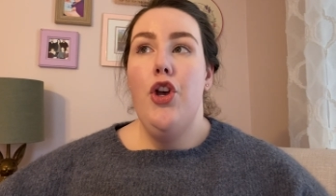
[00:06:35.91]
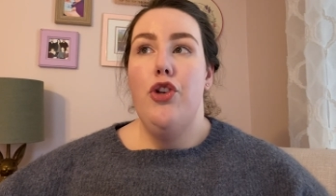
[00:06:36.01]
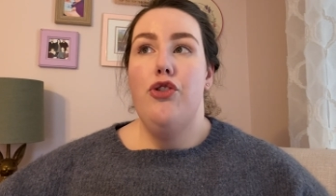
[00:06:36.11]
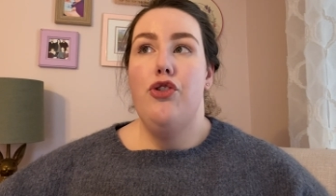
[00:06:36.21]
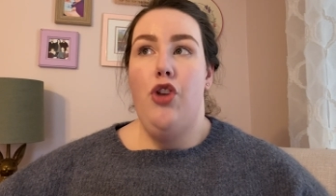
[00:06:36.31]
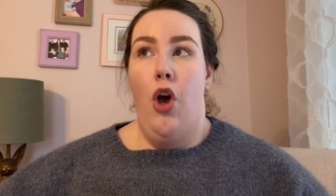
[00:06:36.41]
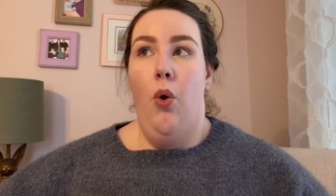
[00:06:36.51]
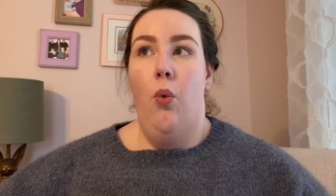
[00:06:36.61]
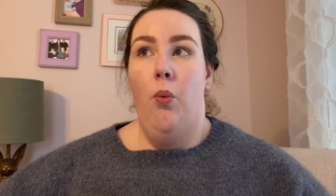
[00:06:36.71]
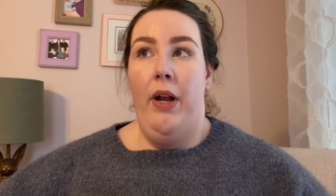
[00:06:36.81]

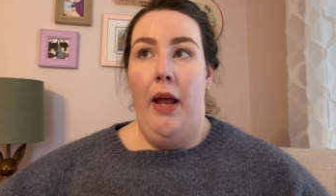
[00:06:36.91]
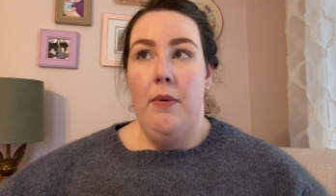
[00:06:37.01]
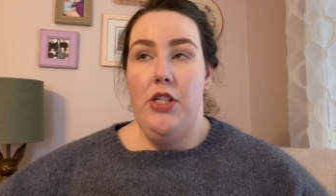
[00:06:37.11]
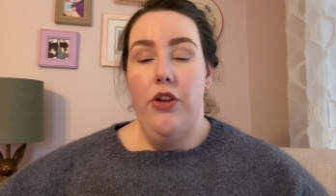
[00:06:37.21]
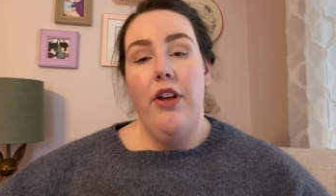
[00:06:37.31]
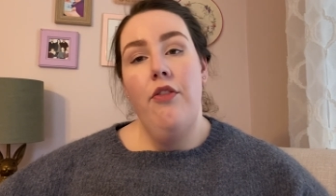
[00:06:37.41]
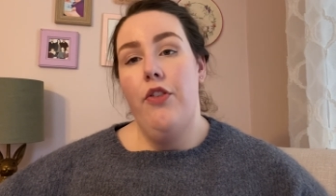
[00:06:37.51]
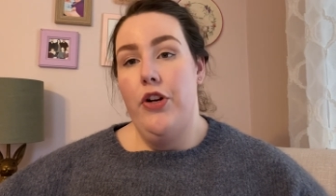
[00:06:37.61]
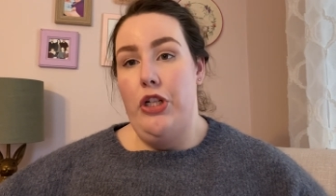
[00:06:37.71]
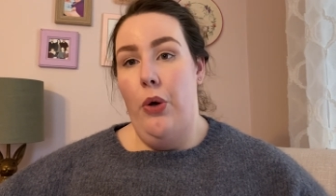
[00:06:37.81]
So when I was looking
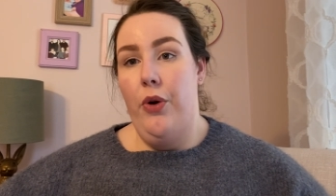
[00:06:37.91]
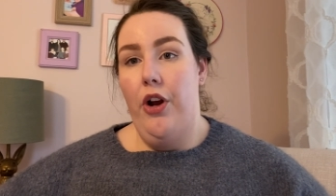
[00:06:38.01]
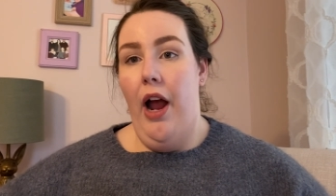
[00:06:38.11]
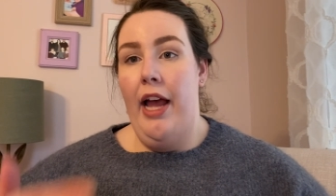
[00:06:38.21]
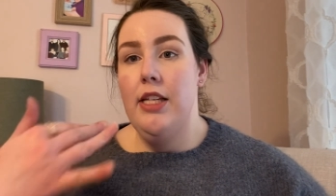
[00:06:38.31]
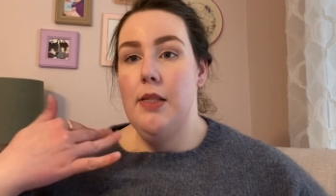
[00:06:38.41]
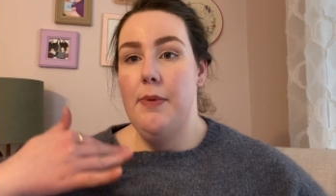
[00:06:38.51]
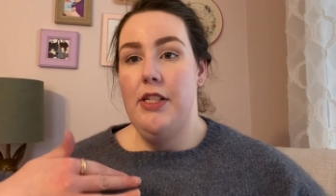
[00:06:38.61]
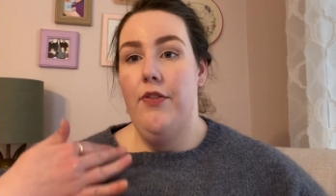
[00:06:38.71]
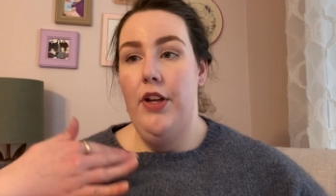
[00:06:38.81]
for a donor, I
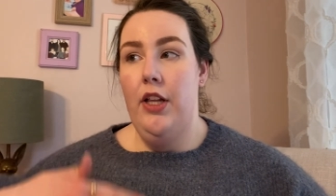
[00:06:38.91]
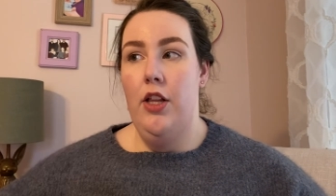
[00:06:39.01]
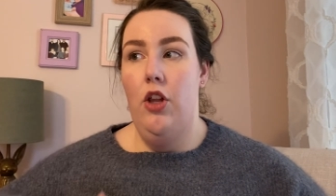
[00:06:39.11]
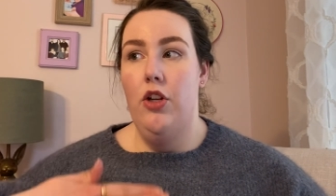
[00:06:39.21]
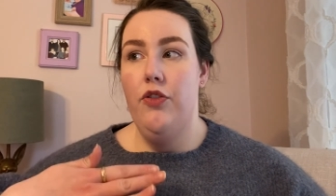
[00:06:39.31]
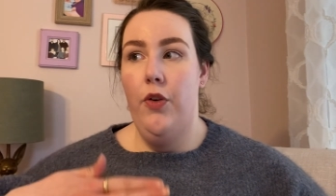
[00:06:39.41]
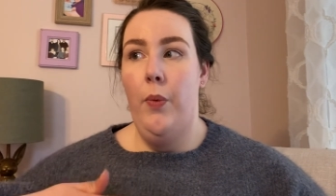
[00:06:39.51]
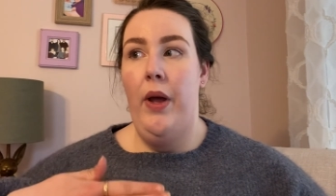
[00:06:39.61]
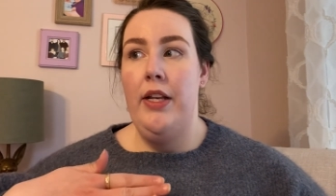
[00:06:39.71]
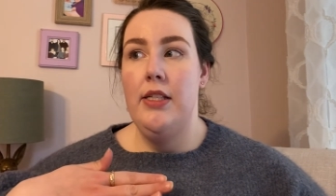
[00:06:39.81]
specifically looked for
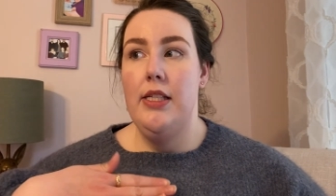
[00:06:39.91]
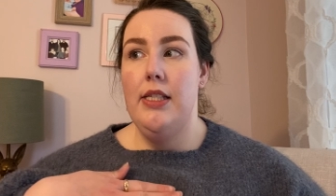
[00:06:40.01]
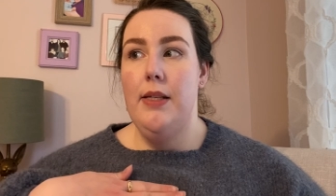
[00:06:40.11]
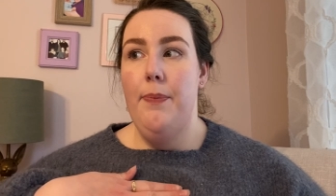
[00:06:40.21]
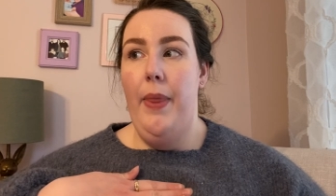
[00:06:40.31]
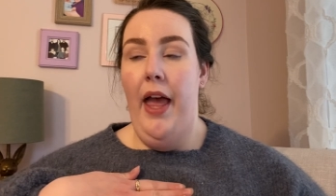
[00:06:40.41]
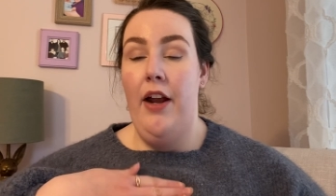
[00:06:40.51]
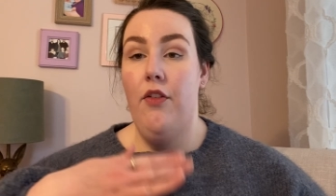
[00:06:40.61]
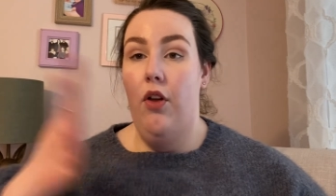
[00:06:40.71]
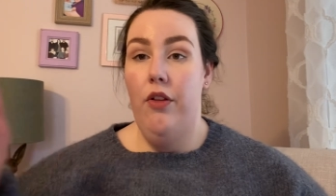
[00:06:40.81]
ones out
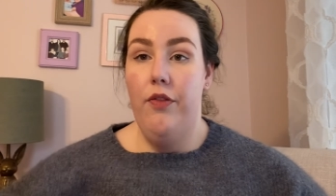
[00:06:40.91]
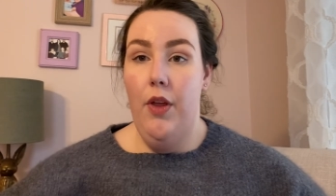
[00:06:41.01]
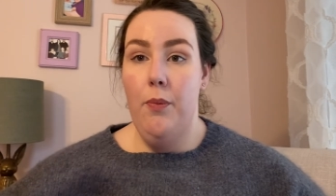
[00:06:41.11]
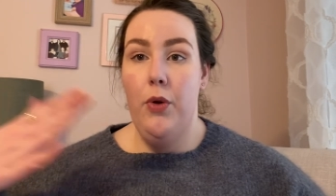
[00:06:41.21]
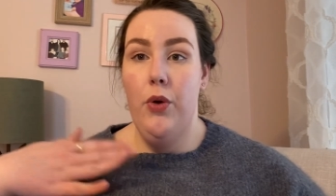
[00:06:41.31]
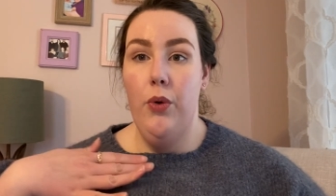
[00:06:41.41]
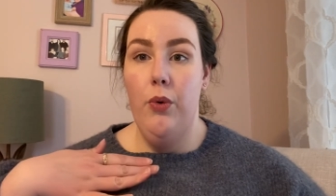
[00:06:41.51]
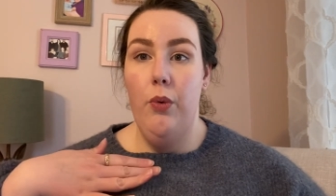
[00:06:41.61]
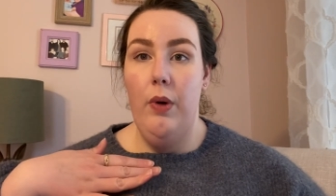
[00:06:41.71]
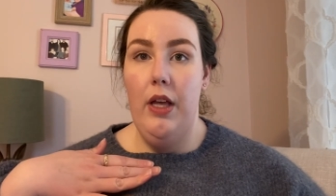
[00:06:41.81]
of all of them
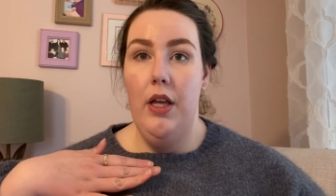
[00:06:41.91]
who